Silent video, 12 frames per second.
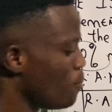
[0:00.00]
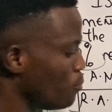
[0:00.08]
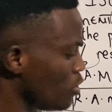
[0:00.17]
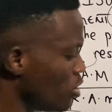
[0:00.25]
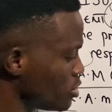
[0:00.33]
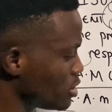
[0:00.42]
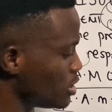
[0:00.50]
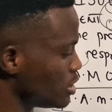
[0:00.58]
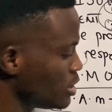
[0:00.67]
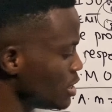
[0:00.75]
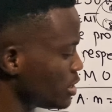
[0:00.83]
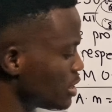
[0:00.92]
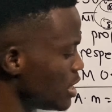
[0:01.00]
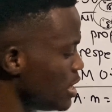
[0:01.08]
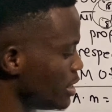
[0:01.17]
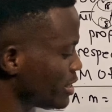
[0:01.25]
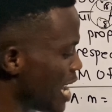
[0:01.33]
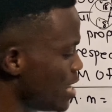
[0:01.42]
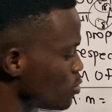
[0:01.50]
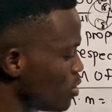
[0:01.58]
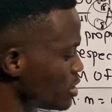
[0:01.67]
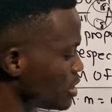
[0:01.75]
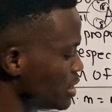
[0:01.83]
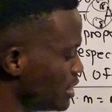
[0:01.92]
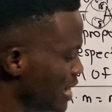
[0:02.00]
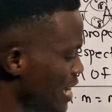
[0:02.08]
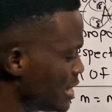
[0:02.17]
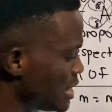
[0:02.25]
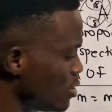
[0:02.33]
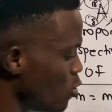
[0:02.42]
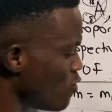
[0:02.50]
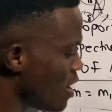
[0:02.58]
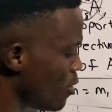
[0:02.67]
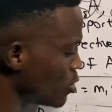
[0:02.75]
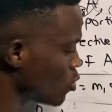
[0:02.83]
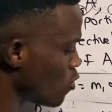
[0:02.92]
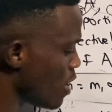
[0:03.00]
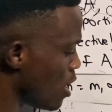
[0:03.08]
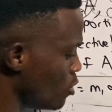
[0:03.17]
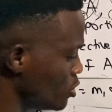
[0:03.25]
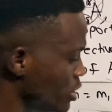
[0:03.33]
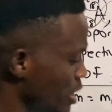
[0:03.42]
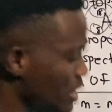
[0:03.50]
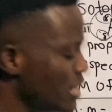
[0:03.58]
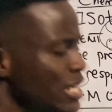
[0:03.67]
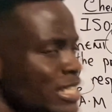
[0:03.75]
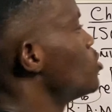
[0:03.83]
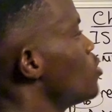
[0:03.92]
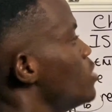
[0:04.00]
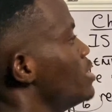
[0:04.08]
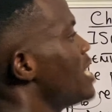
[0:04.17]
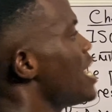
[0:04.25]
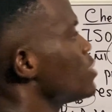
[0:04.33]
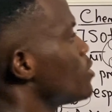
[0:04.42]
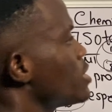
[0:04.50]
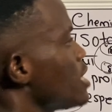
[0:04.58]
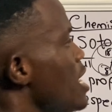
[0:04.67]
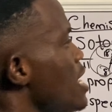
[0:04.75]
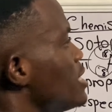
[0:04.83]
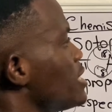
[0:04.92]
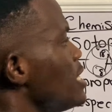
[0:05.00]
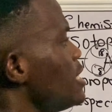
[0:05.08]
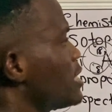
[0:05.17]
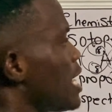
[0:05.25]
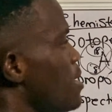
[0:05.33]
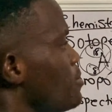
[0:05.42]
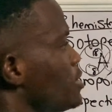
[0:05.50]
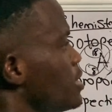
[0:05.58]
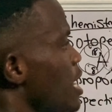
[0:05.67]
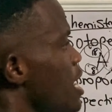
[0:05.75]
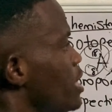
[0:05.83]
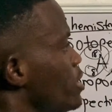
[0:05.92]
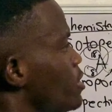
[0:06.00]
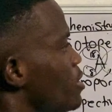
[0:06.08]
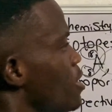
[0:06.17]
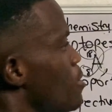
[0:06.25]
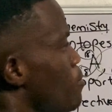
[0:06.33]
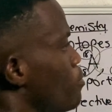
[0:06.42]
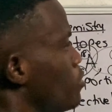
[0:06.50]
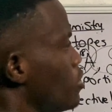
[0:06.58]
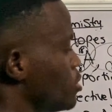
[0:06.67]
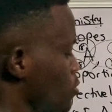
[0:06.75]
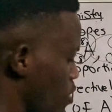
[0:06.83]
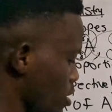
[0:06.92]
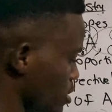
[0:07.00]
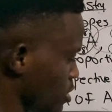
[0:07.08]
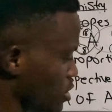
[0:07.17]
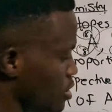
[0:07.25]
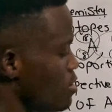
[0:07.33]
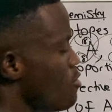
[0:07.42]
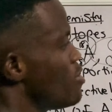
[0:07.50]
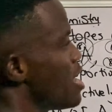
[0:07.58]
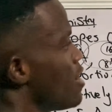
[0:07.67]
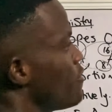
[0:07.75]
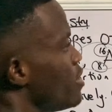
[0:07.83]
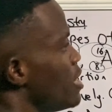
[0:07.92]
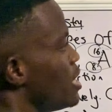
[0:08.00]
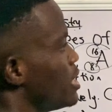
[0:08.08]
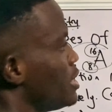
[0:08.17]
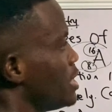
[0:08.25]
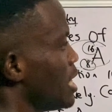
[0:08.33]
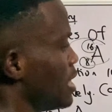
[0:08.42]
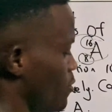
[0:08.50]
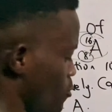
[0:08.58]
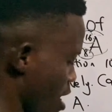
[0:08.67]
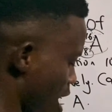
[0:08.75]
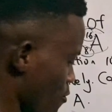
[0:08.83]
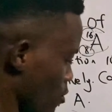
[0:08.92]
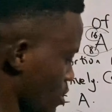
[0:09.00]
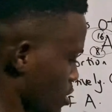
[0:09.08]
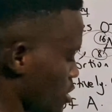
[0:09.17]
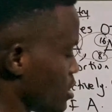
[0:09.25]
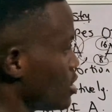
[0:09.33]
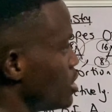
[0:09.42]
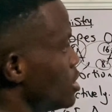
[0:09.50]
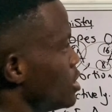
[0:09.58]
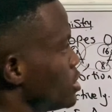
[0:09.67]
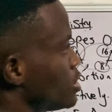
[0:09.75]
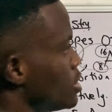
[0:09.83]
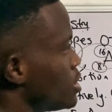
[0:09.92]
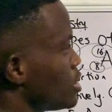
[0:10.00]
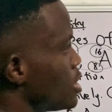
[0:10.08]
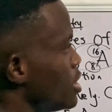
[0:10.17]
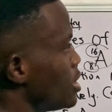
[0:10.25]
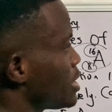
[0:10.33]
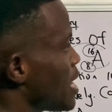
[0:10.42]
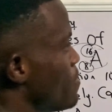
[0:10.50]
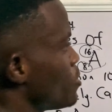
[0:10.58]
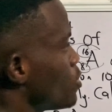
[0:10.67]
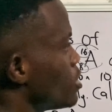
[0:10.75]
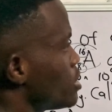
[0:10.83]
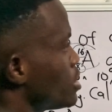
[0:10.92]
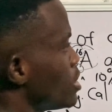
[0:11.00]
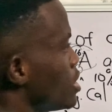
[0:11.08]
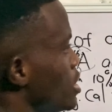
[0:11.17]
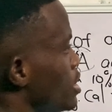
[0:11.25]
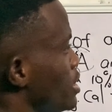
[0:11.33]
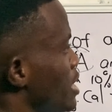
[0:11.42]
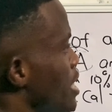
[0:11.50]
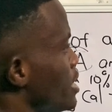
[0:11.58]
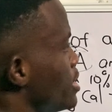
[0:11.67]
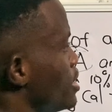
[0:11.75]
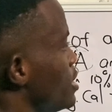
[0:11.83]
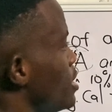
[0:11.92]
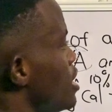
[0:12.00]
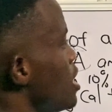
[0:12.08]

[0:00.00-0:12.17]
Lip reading: Plus 16 times what? 90 over what? Over 100. So that's what? 18 times 10 plus what? We have what? 16 times what? 90.